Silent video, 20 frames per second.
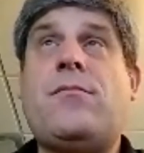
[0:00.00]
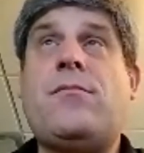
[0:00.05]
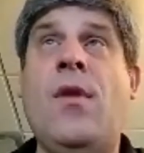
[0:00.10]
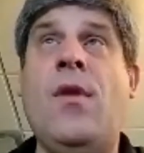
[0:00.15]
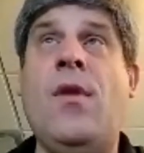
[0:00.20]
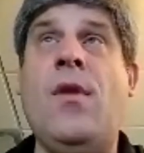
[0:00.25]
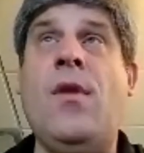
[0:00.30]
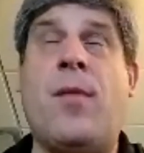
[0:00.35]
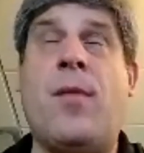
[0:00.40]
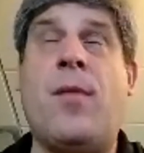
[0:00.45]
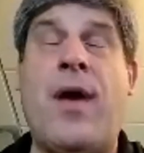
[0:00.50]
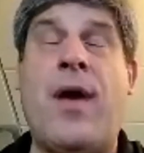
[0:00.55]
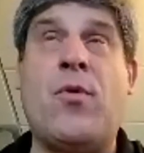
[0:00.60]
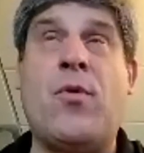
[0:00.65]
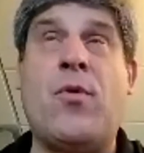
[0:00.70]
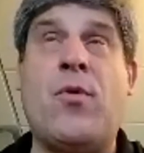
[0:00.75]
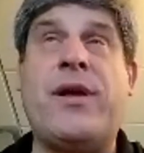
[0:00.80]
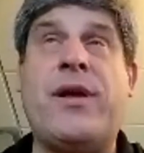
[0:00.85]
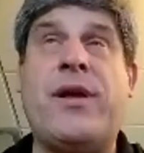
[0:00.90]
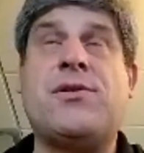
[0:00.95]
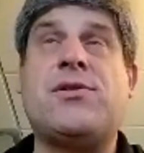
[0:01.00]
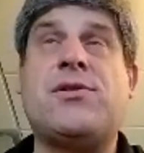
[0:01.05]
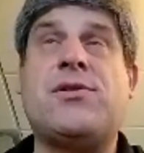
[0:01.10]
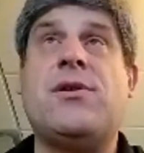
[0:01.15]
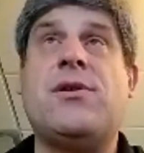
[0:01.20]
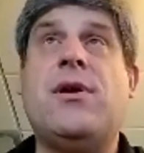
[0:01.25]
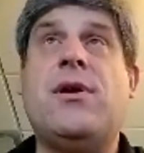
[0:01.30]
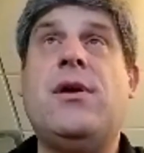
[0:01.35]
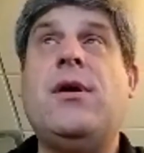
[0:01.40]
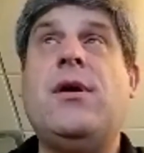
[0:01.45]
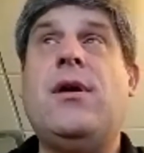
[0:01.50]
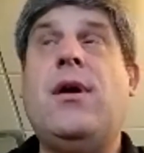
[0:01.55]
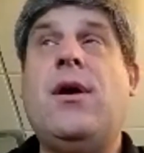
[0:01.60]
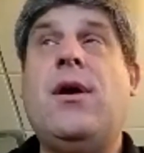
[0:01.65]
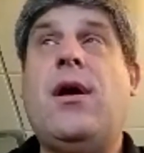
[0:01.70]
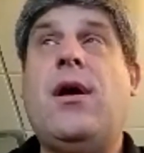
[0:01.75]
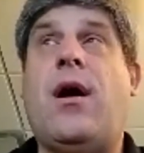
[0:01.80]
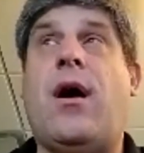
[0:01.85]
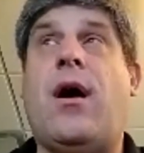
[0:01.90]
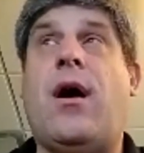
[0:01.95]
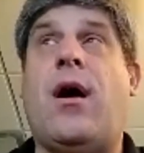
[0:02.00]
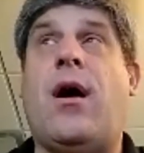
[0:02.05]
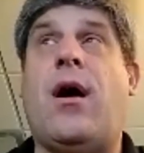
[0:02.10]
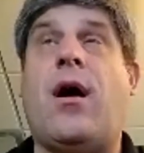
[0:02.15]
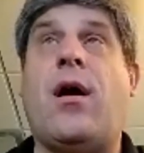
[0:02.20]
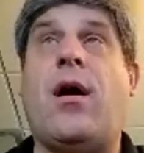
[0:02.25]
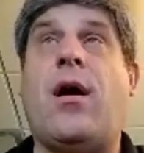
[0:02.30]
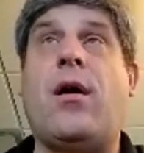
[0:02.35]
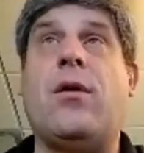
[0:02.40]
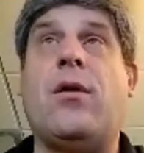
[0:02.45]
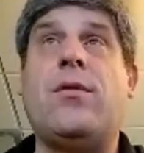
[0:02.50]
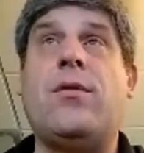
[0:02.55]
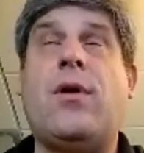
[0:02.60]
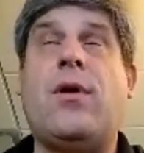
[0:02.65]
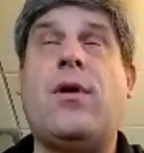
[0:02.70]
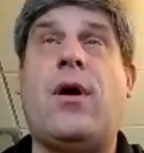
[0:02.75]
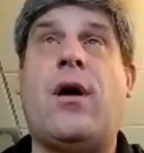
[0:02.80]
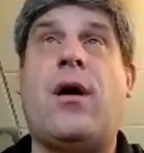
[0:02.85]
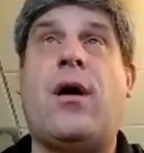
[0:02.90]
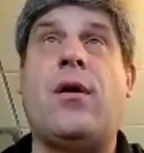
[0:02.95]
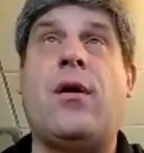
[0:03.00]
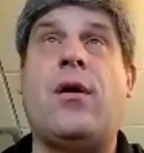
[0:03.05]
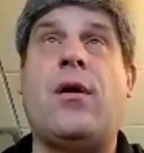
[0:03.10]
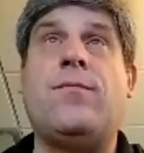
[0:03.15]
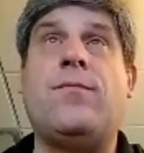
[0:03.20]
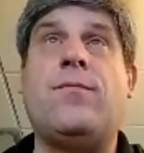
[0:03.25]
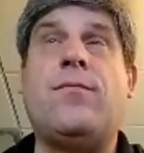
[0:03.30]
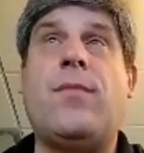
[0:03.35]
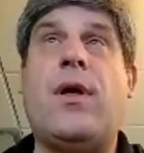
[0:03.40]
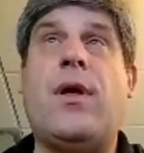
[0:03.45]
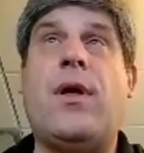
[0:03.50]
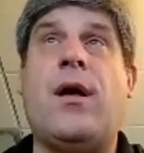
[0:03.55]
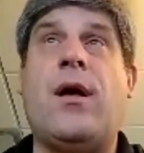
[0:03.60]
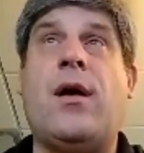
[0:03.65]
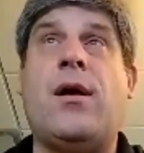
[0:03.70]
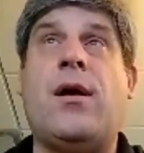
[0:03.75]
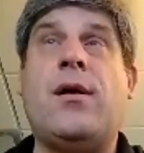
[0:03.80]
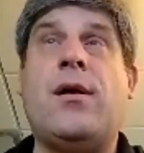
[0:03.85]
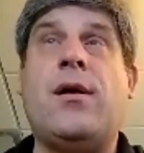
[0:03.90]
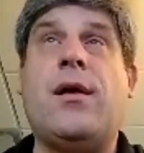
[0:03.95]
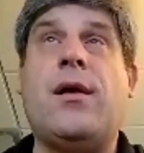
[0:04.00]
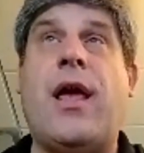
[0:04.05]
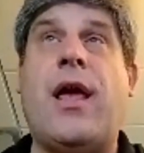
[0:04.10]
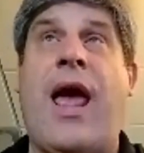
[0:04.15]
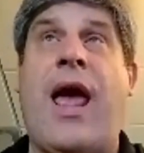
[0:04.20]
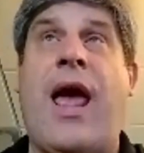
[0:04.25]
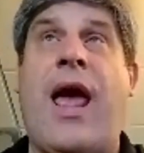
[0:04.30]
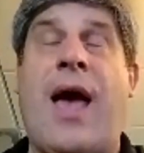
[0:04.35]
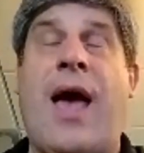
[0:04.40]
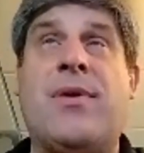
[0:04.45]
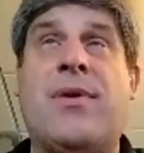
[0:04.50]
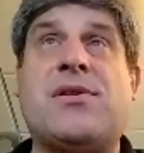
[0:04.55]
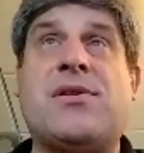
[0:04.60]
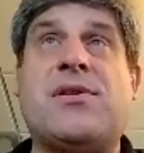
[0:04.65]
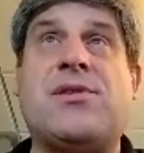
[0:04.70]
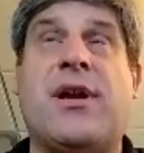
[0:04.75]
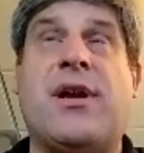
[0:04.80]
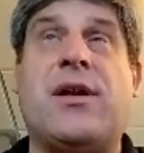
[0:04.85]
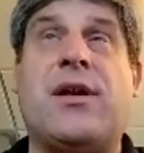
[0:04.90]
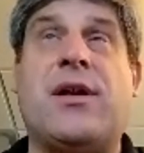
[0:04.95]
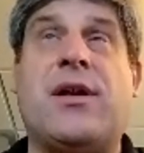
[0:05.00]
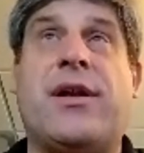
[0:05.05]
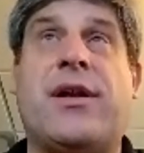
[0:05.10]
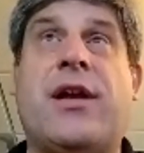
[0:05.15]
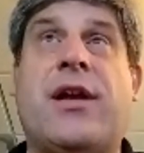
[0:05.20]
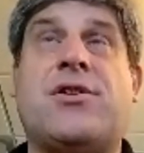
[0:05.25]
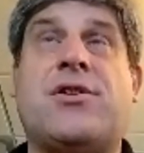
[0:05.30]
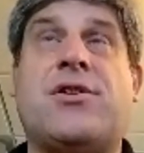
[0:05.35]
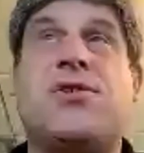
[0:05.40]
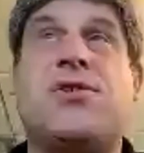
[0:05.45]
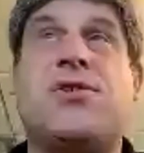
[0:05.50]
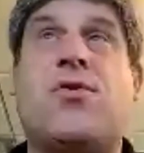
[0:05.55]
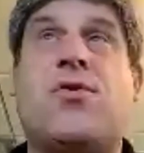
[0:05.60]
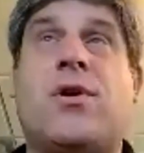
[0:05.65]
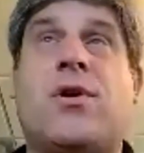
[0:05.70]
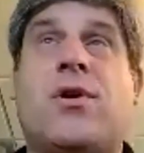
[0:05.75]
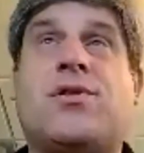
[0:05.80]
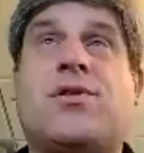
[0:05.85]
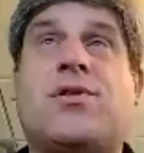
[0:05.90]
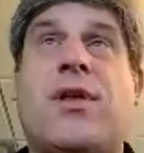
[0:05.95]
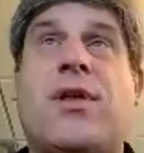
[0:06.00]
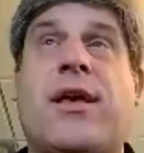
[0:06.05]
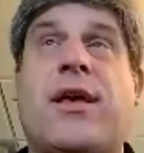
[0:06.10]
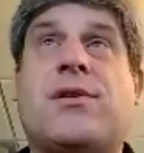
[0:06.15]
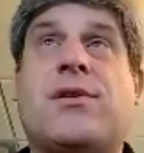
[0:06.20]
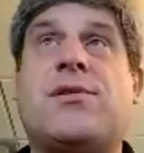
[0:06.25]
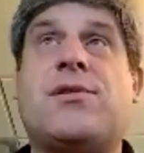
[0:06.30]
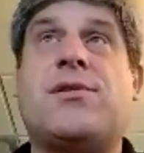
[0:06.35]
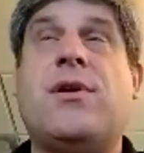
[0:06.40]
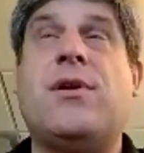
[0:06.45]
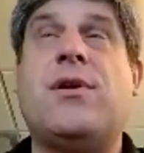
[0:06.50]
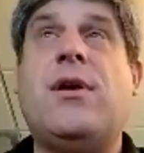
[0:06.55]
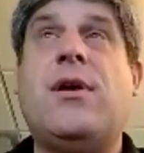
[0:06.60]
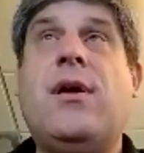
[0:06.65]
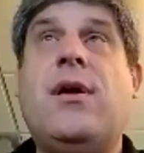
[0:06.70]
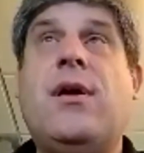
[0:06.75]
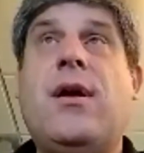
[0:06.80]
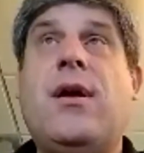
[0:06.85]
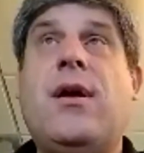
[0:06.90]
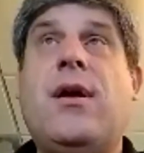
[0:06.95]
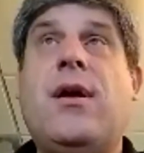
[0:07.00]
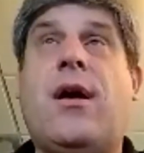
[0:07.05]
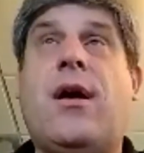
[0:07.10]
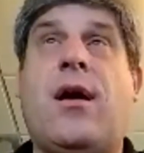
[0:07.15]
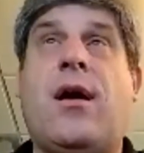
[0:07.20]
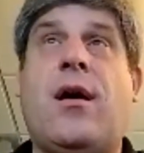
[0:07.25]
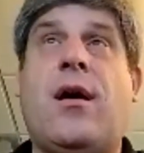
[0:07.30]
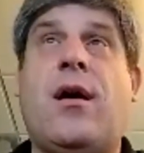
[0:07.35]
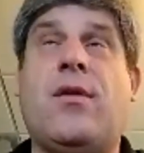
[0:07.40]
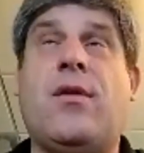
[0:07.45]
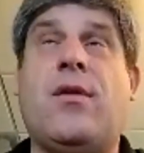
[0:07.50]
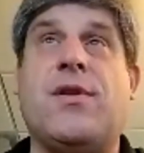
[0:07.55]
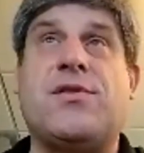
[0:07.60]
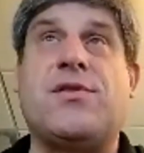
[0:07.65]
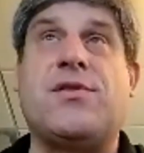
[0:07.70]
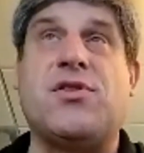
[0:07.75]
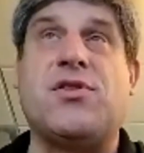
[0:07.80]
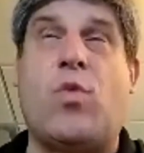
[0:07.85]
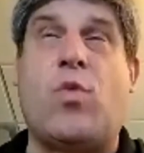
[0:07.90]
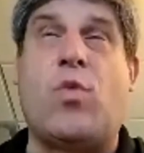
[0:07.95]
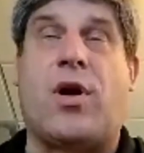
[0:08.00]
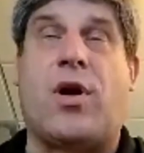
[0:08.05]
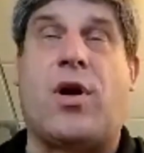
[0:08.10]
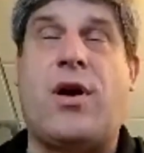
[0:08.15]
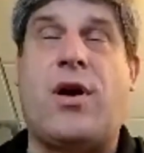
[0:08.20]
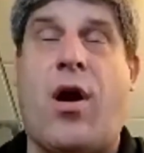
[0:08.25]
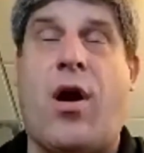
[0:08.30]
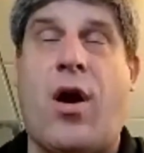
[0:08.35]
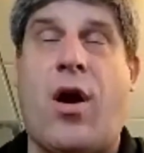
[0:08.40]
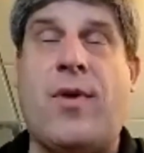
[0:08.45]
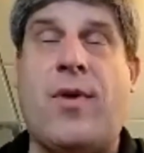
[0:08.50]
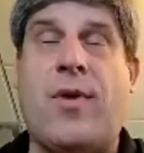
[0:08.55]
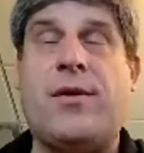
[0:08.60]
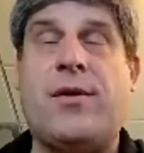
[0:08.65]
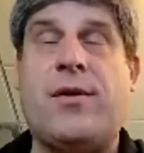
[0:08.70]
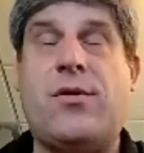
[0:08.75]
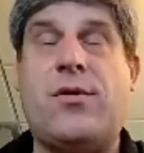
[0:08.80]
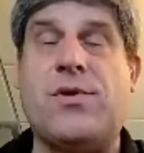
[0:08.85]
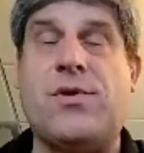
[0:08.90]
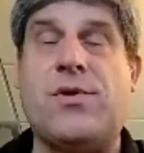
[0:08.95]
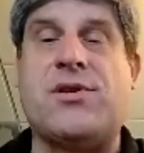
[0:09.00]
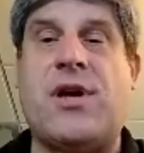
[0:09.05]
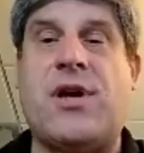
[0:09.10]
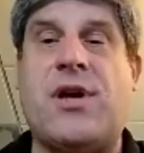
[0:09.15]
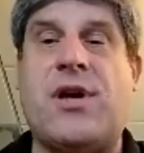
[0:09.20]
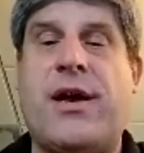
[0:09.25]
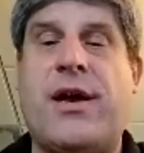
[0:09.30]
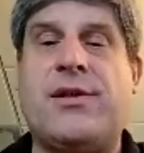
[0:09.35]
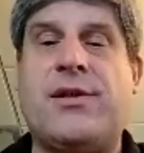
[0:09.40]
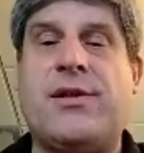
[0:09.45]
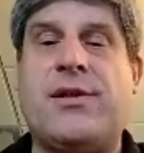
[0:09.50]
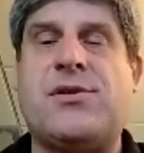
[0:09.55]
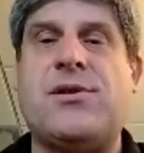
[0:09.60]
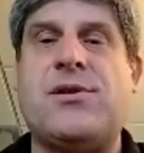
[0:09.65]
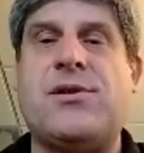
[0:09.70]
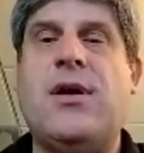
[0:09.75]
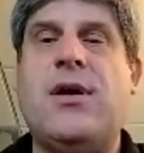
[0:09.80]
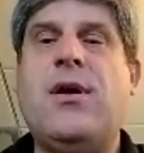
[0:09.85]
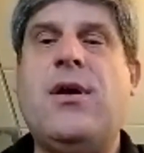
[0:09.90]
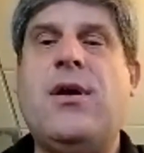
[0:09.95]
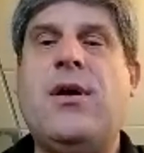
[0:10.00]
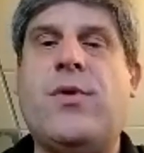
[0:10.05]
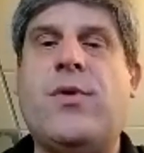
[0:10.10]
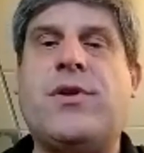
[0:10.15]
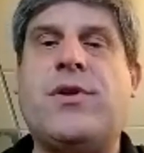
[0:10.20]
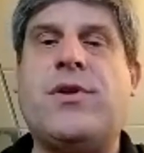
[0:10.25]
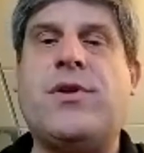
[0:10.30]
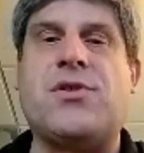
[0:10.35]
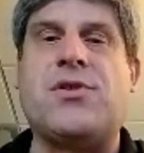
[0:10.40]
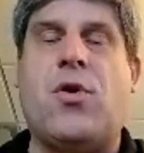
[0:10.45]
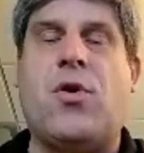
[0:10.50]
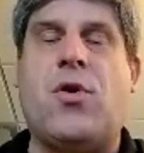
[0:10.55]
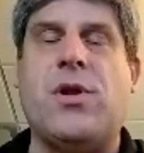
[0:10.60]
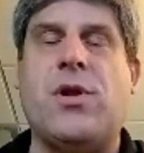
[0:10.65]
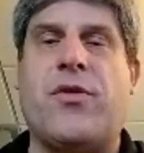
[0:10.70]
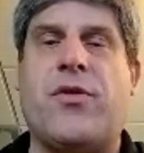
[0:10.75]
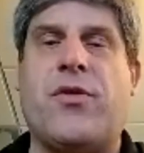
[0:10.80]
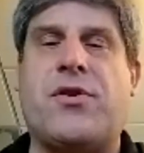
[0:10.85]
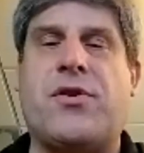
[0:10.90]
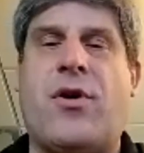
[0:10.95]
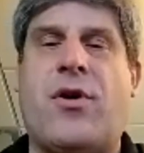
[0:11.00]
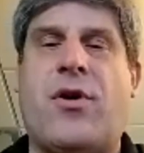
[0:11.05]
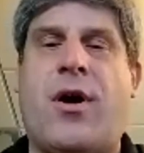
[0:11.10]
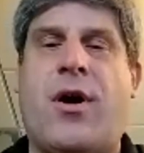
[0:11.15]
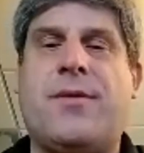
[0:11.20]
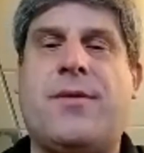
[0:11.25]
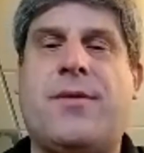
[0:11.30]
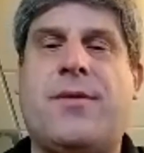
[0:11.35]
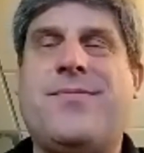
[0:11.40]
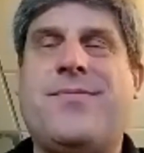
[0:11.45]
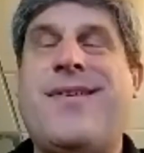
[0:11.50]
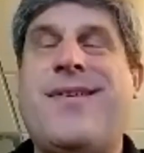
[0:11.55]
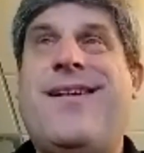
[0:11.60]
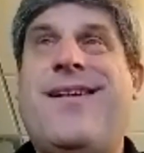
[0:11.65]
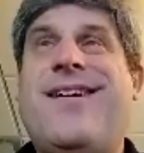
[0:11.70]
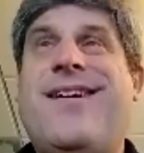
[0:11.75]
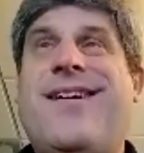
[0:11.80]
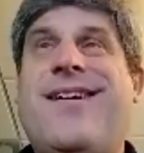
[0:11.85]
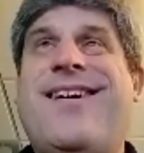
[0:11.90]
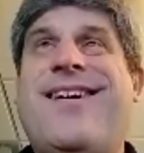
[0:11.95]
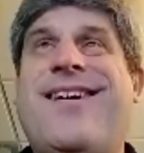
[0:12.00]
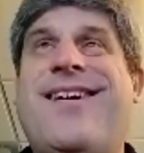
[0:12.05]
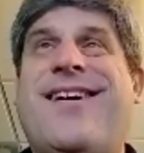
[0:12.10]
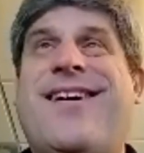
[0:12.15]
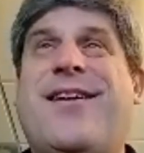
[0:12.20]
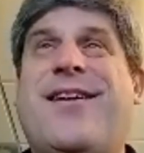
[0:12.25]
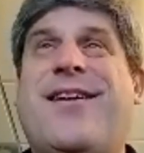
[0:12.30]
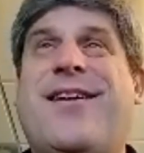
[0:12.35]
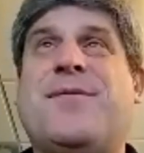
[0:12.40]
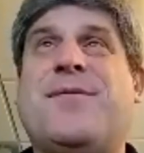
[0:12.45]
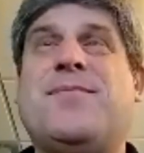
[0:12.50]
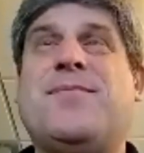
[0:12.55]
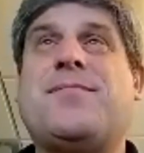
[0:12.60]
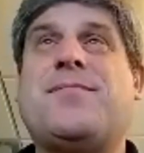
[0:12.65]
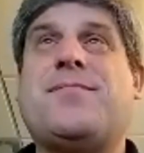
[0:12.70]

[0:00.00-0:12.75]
our memories, our, our uh, habits and inclinations towards things. Uh, this is where karma resides, which is a whole other talk. Um,